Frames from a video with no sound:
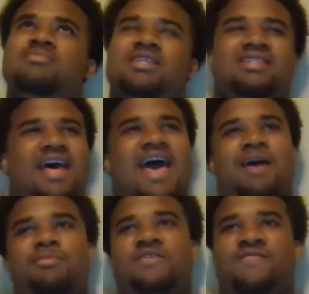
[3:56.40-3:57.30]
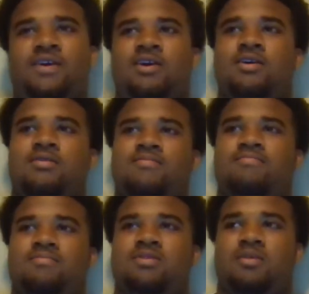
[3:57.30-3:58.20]
just the atmosphere,
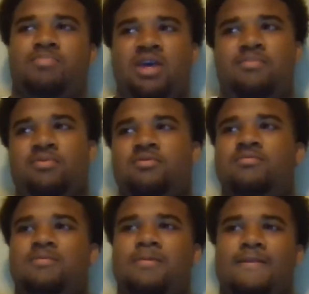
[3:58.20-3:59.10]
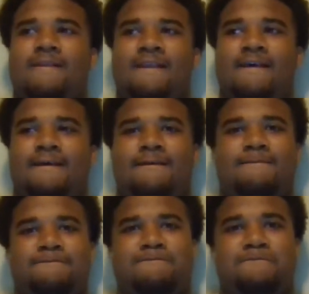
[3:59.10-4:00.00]
the people, and